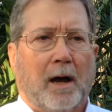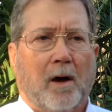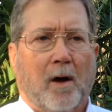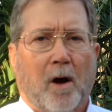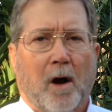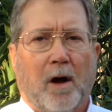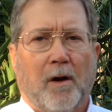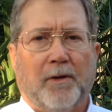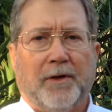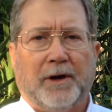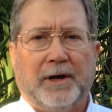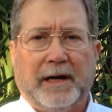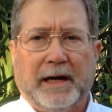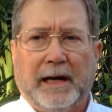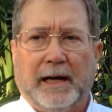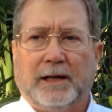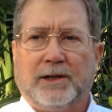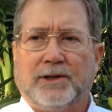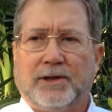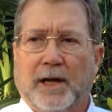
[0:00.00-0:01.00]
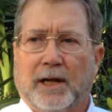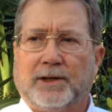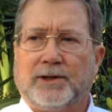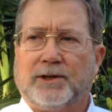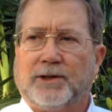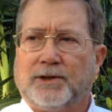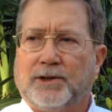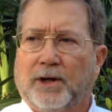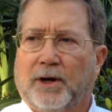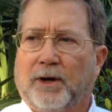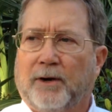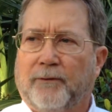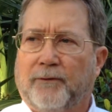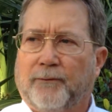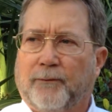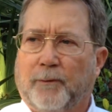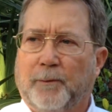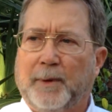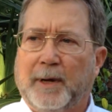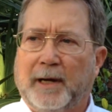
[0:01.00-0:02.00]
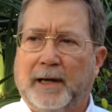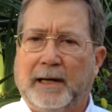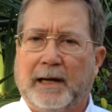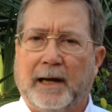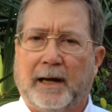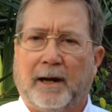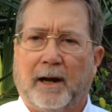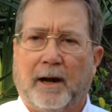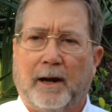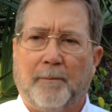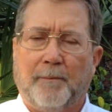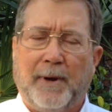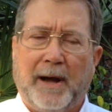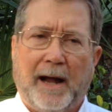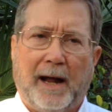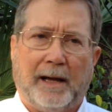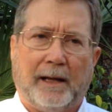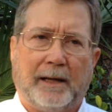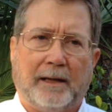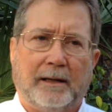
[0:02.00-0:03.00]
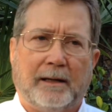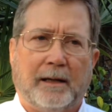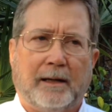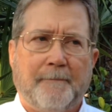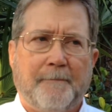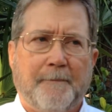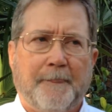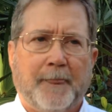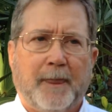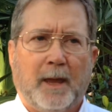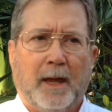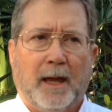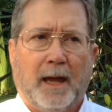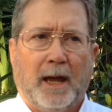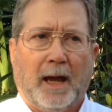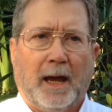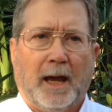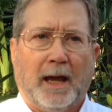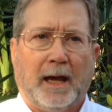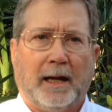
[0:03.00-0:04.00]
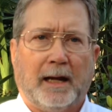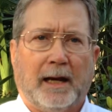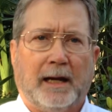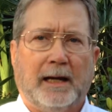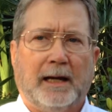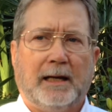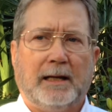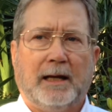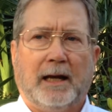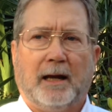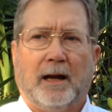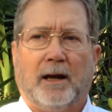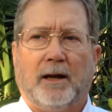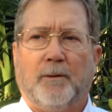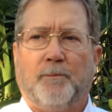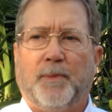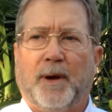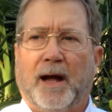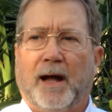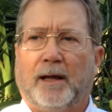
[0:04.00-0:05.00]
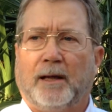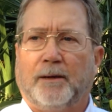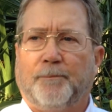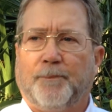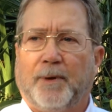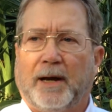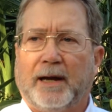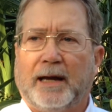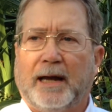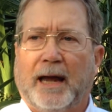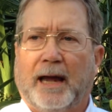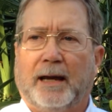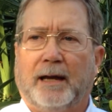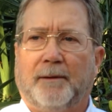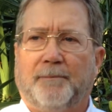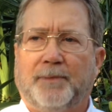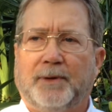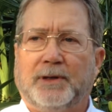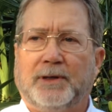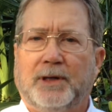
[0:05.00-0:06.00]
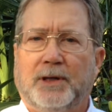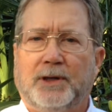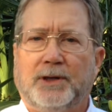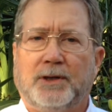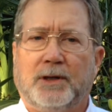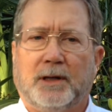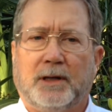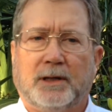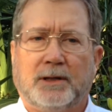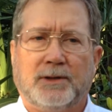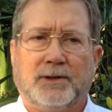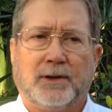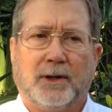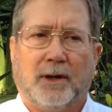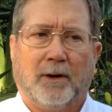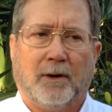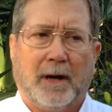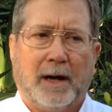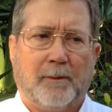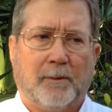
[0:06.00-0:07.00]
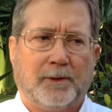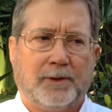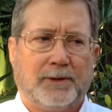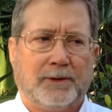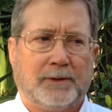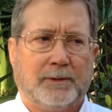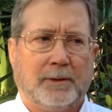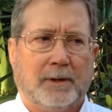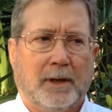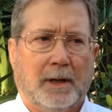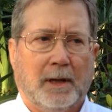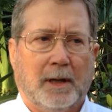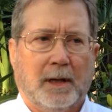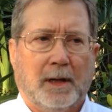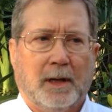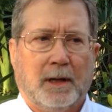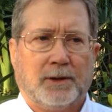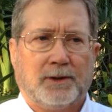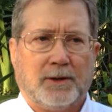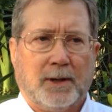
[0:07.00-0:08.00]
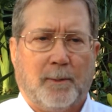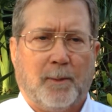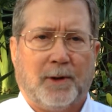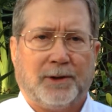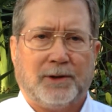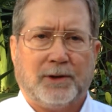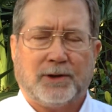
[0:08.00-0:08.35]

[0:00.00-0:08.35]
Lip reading: all the needs necessary for me to get on the ballot. And I didn't get on the ballot by candidate petition, and so I was somewhat